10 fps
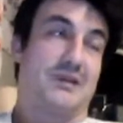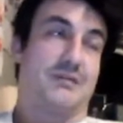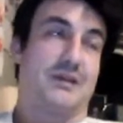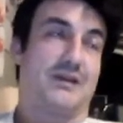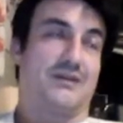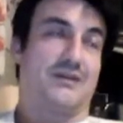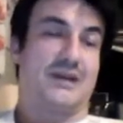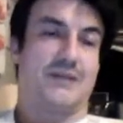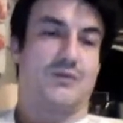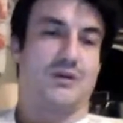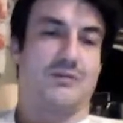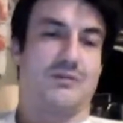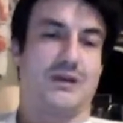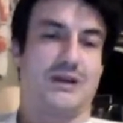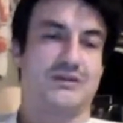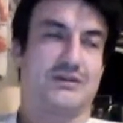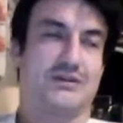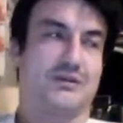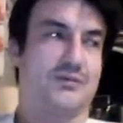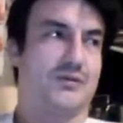guess I had a little passion or a
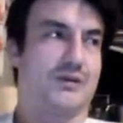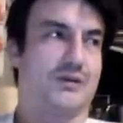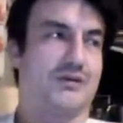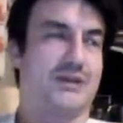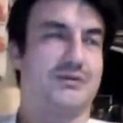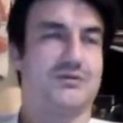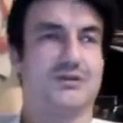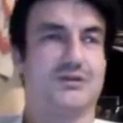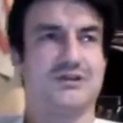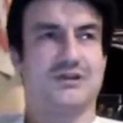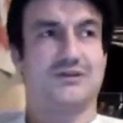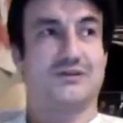little more excitement towards it because